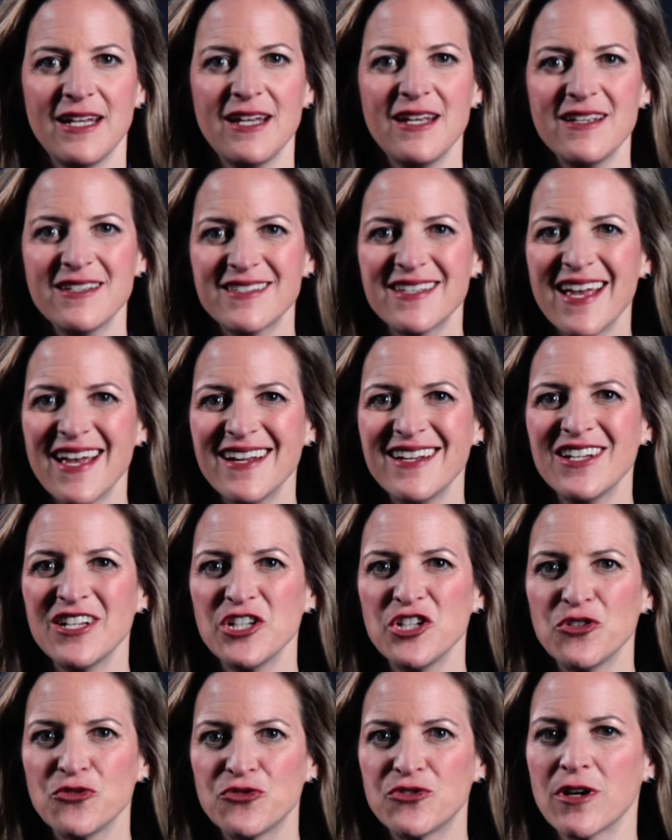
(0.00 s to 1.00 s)
He said
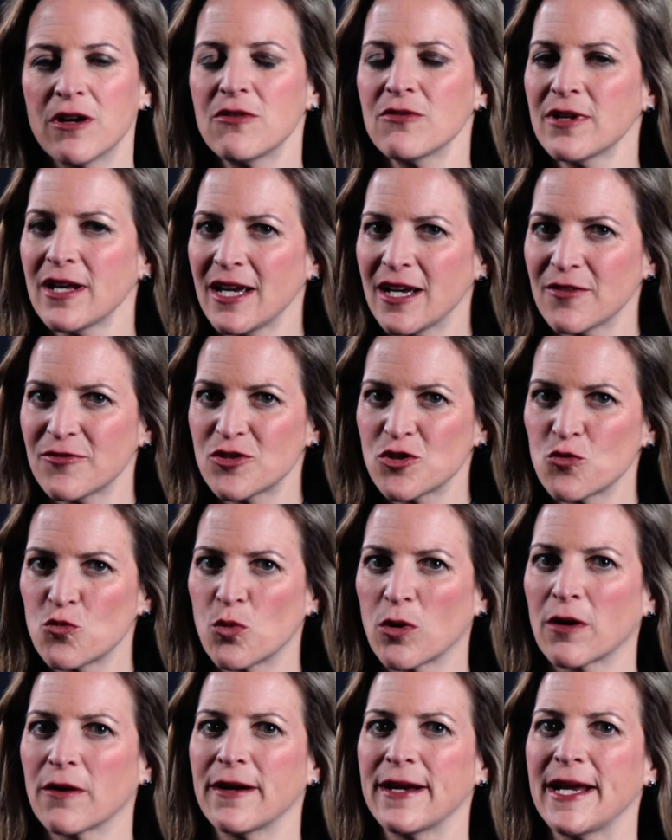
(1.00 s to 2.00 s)
you don't have to
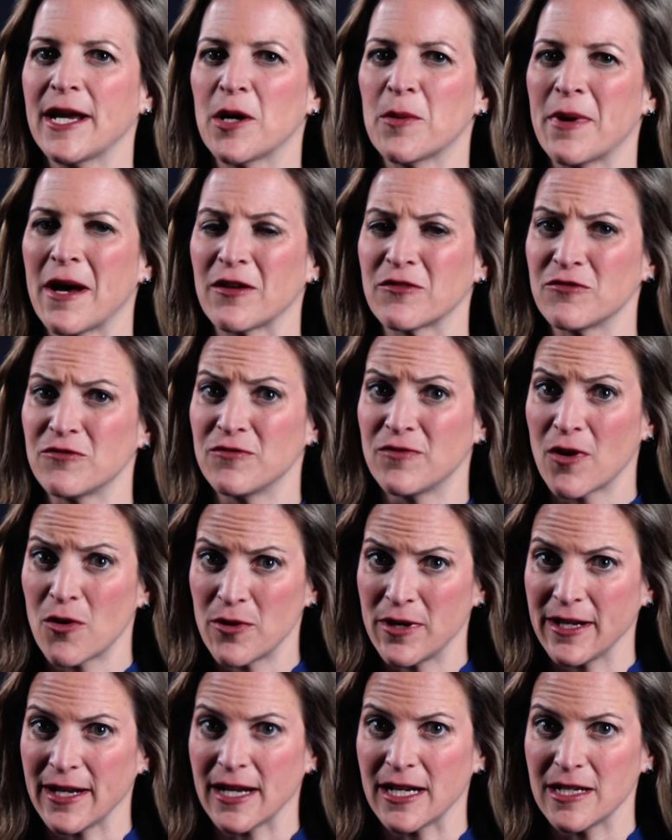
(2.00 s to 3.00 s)
worry about
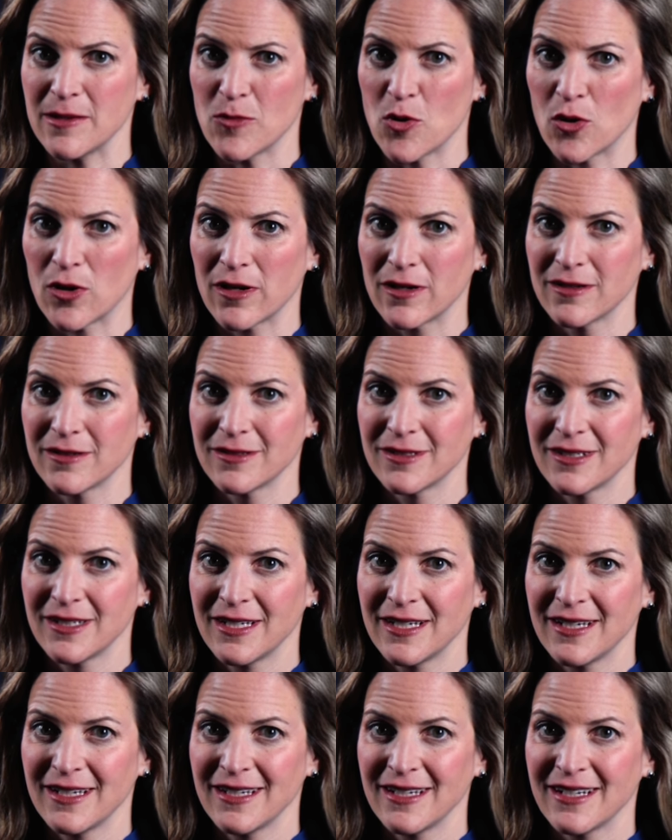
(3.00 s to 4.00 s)
voting anymore.
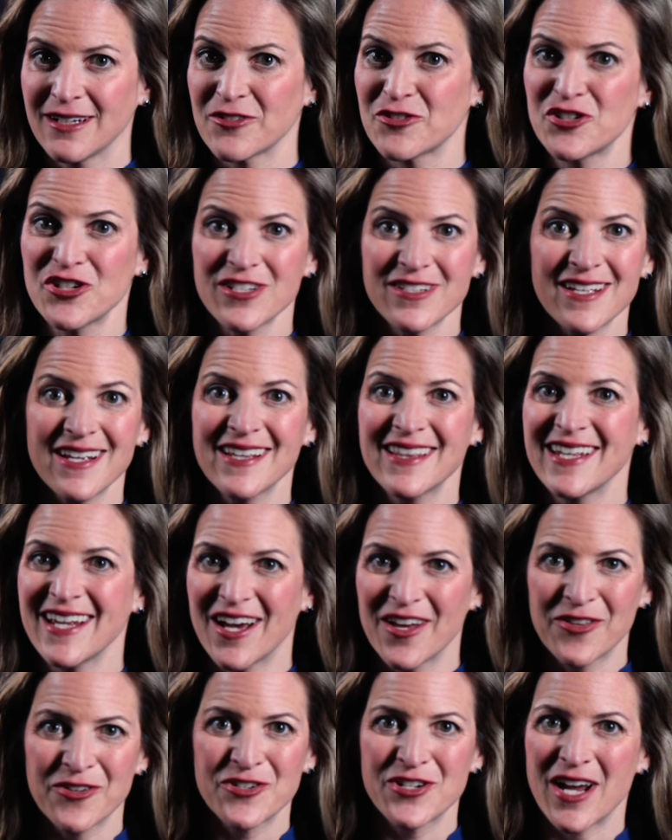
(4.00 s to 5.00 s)
Now, just like the
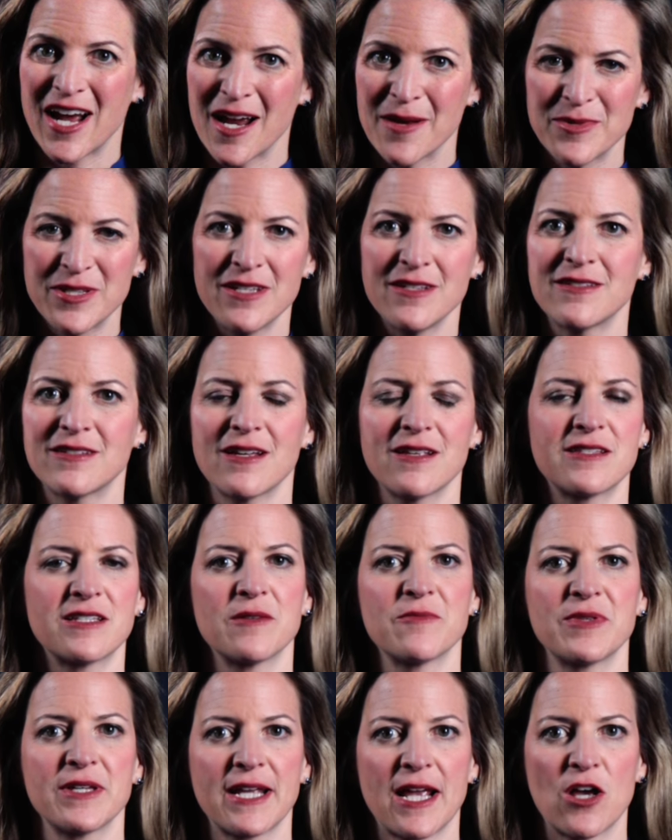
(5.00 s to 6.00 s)
other times he said
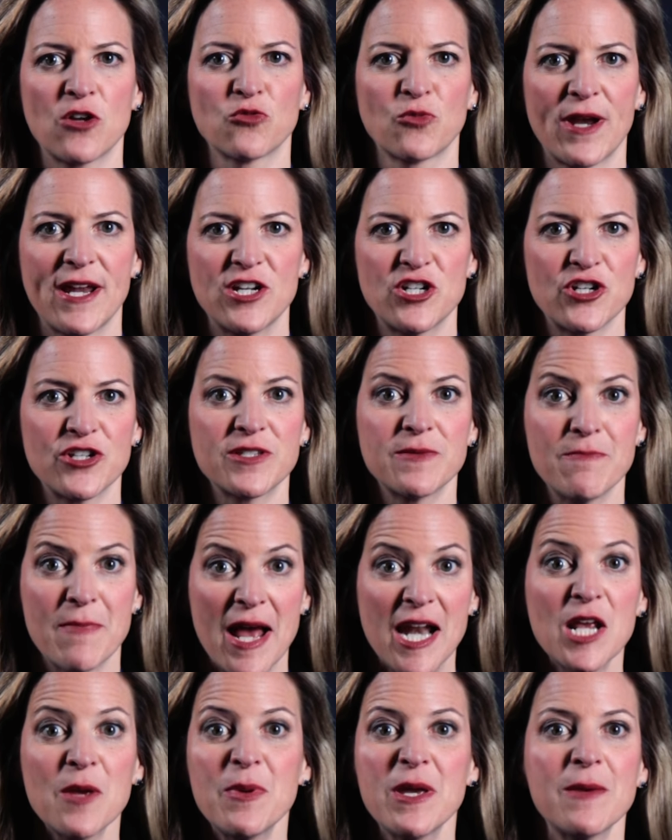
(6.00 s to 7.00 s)
something outrageous,
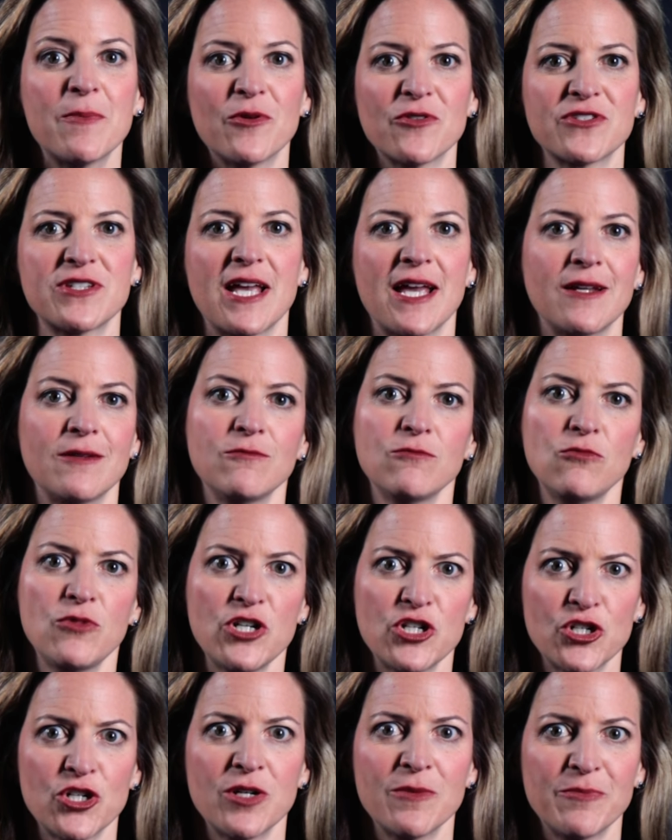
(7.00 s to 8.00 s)
many people said we
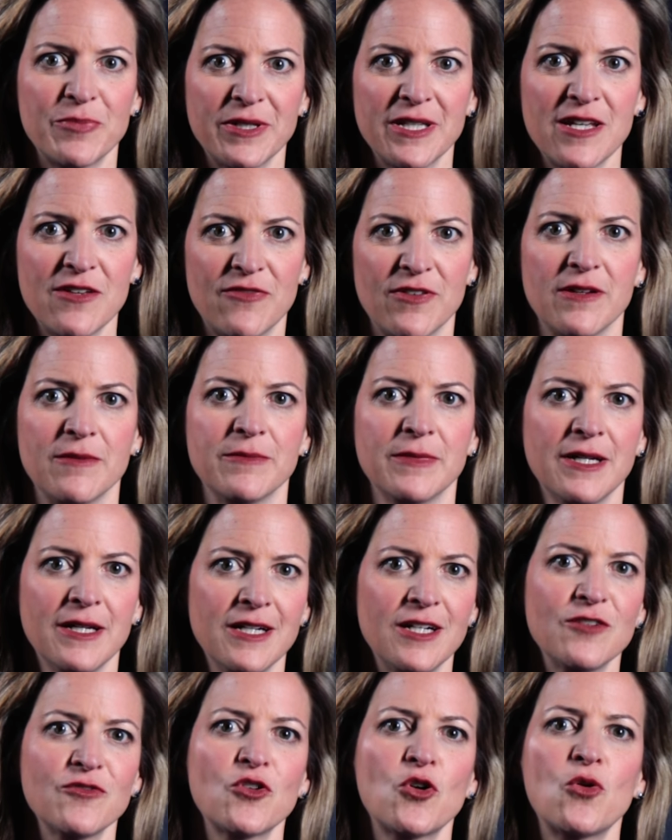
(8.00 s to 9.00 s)
shouldn't believe him.
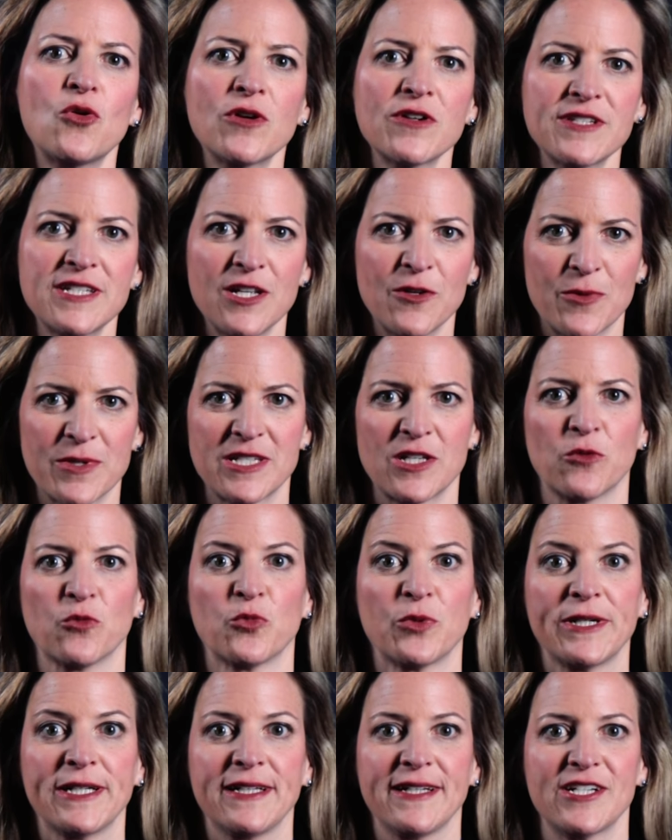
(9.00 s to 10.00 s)
Of course, he wasn't
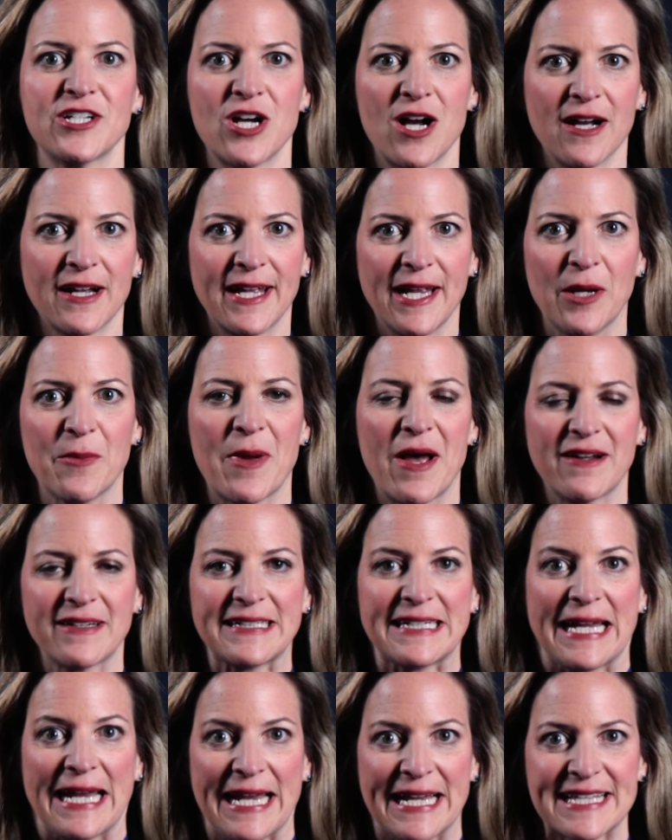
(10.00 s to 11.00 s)
really talking
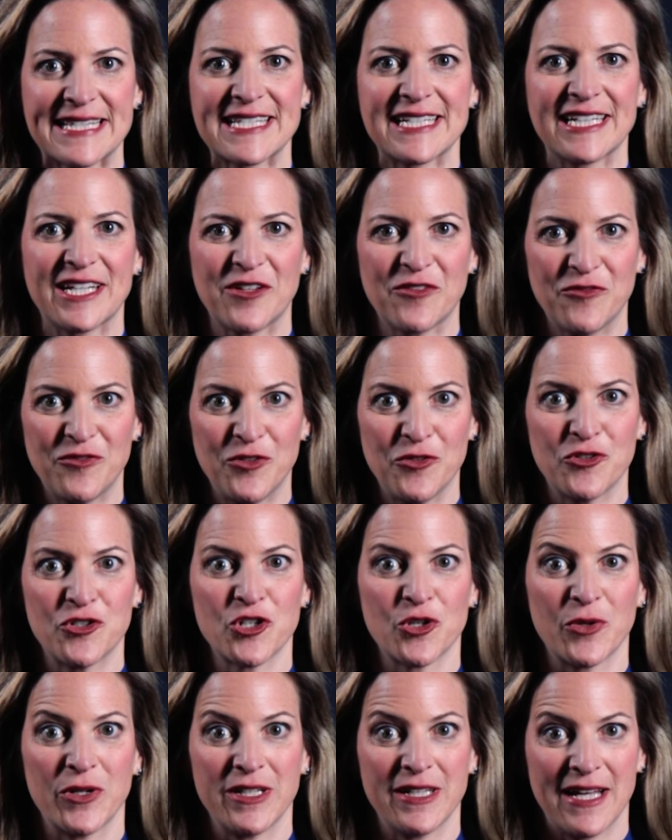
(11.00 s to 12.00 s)
about canceling
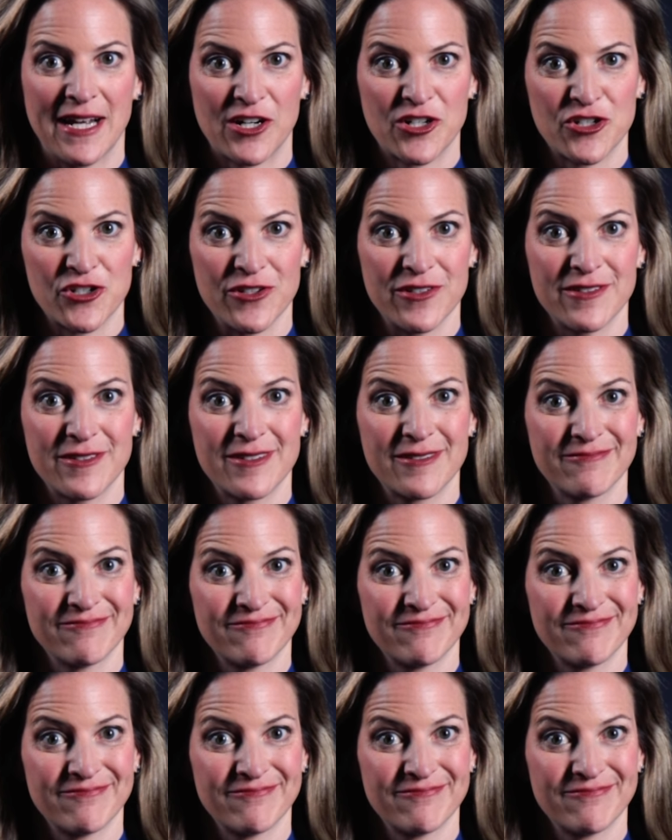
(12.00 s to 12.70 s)
future elections.